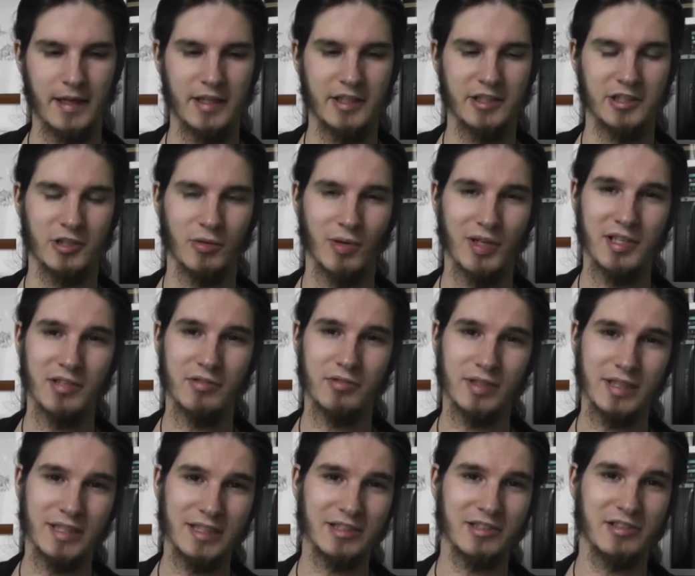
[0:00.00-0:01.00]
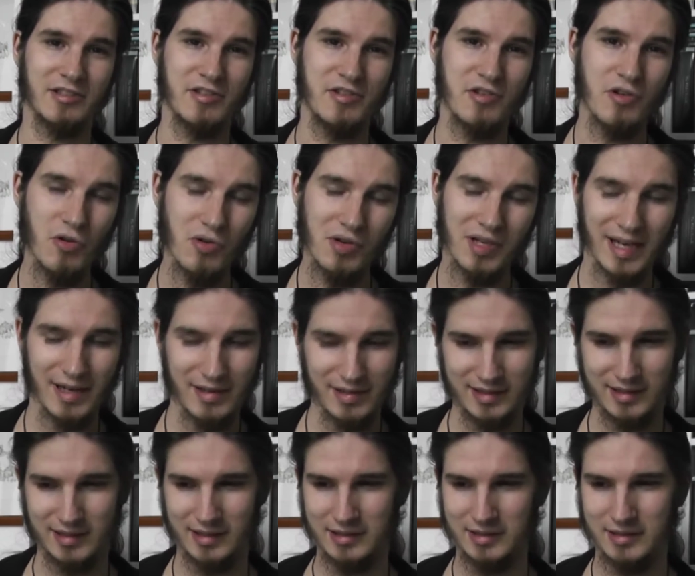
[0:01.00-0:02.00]
So when they release new
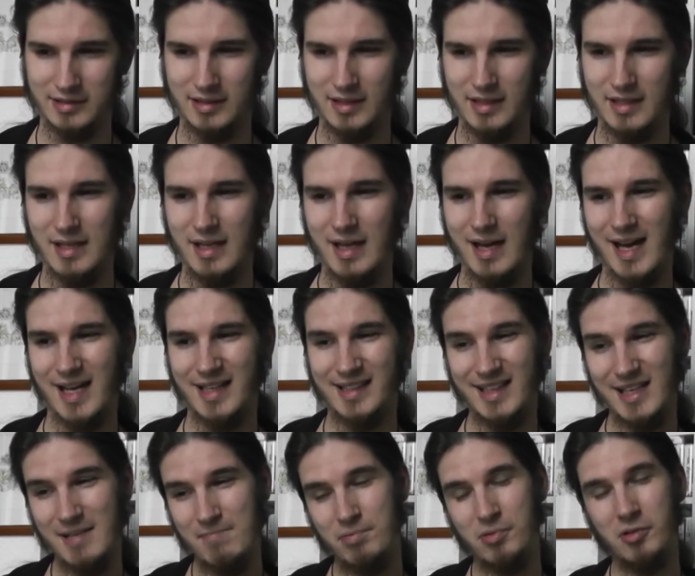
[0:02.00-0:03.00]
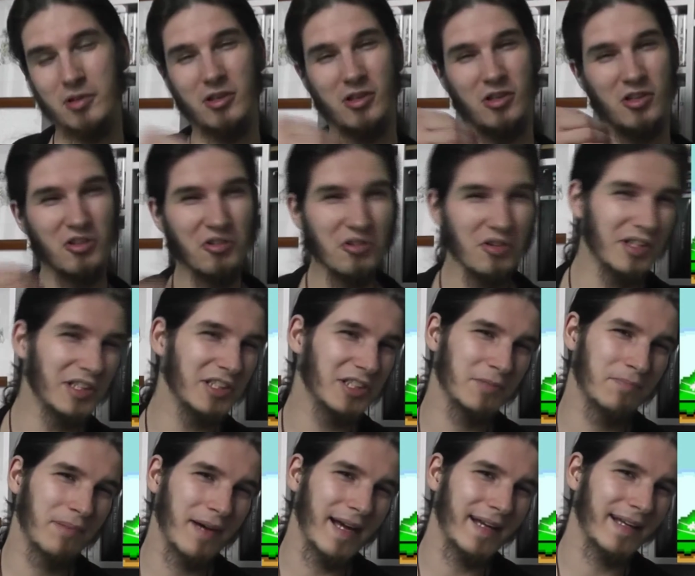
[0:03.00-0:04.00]
characters and they put Lucas
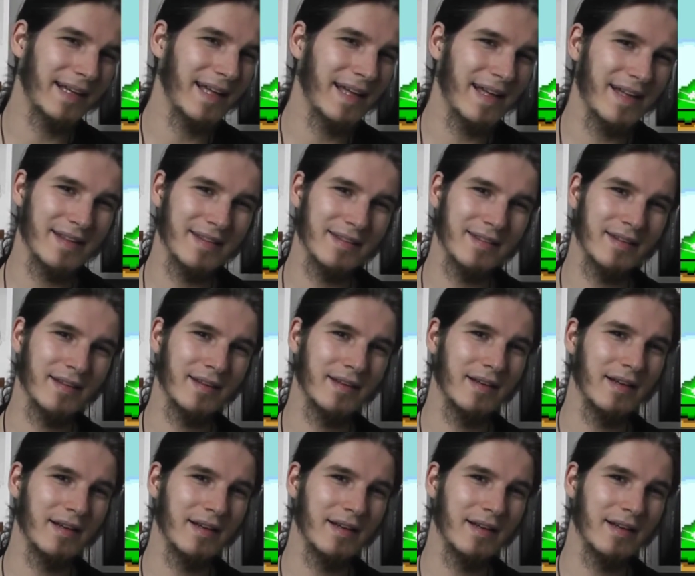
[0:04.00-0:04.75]
back in